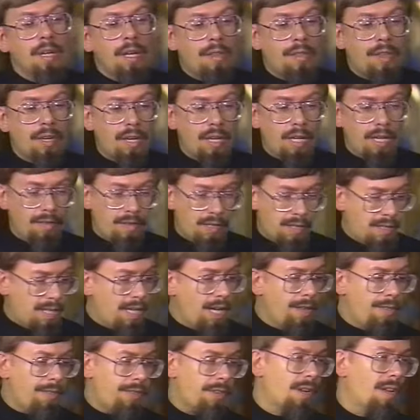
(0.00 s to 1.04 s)
the
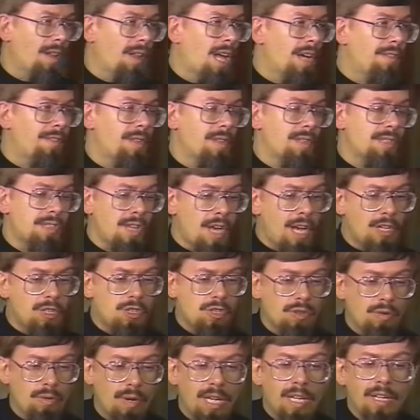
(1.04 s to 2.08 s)
10th and 11th
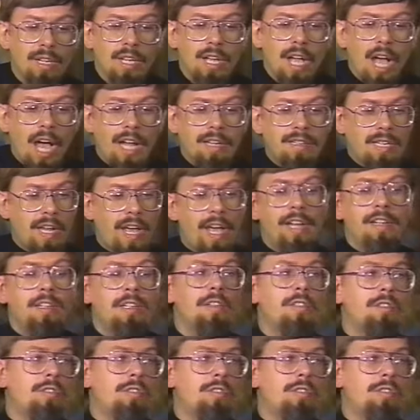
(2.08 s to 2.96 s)
century, tended